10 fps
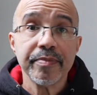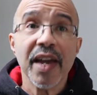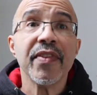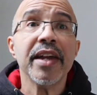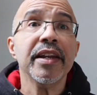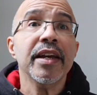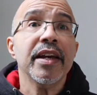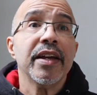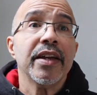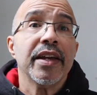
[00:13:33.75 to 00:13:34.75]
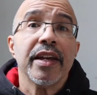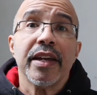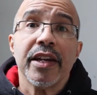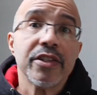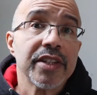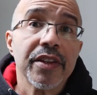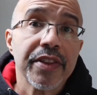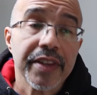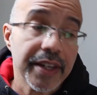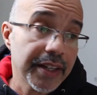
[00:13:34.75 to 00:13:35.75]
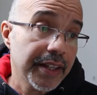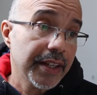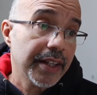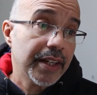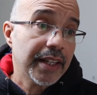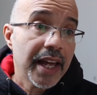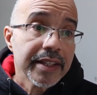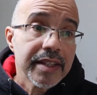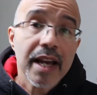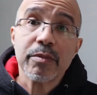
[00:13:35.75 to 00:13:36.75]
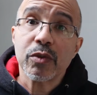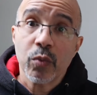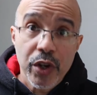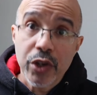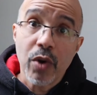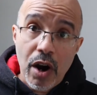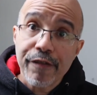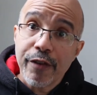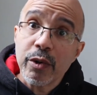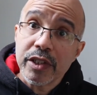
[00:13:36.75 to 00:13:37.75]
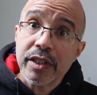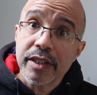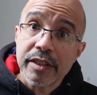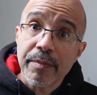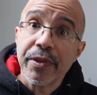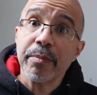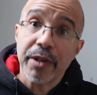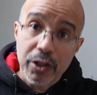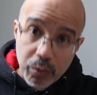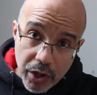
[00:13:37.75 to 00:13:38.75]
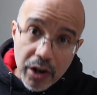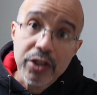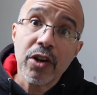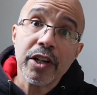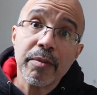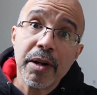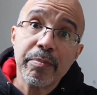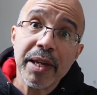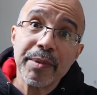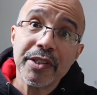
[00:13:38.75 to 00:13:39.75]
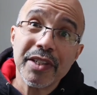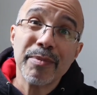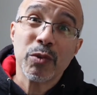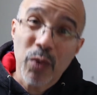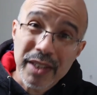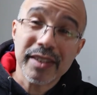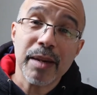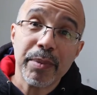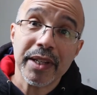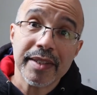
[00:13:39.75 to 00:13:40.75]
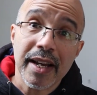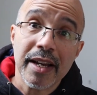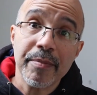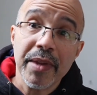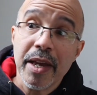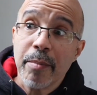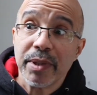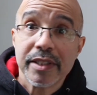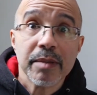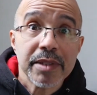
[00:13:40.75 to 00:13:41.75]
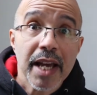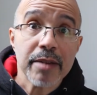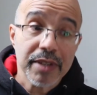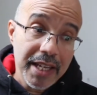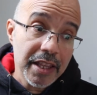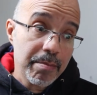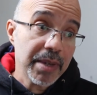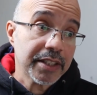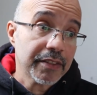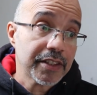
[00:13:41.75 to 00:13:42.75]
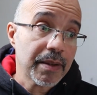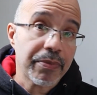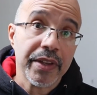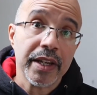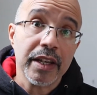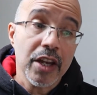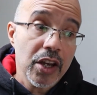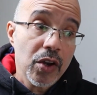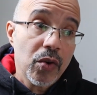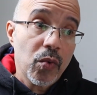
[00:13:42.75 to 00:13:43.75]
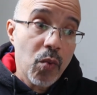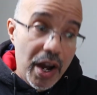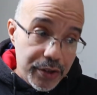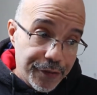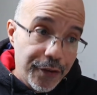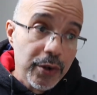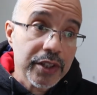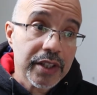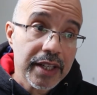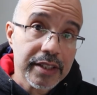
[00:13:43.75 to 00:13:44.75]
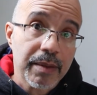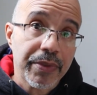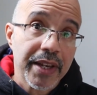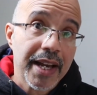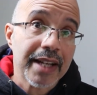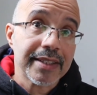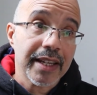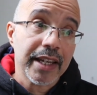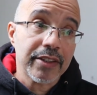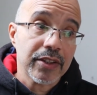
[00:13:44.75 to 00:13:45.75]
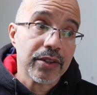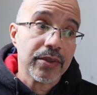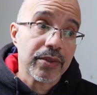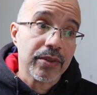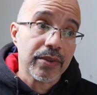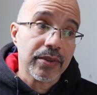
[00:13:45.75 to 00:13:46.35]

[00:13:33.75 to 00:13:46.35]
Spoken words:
And then here's the other thing. A lot of times when you are focused on something, because we are talking about baby steps, one step at a time, but sometimes in the midst of something, while you're focused on something, God's saying to you,